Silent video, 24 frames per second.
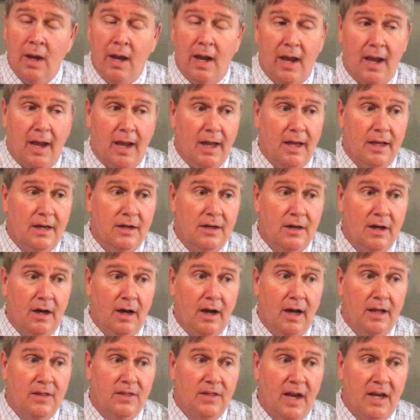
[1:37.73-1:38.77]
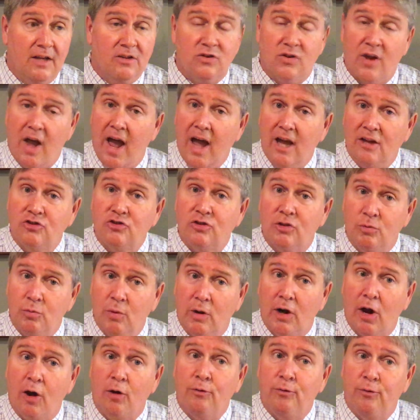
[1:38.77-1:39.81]
and that's actually
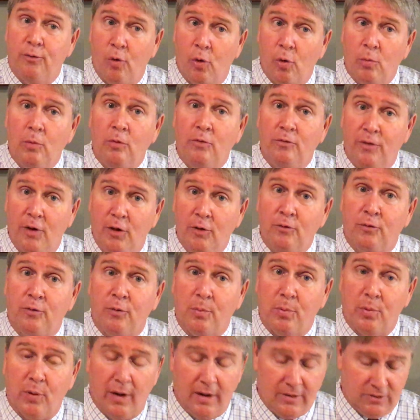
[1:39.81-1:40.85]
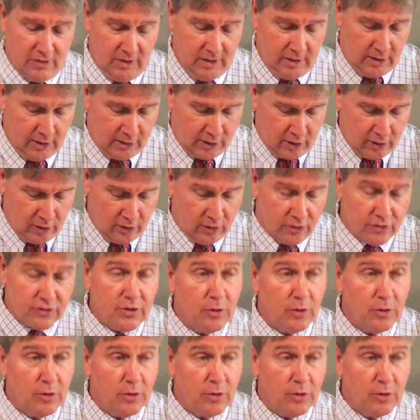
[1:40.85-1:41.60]
when our formal vote for president occurs.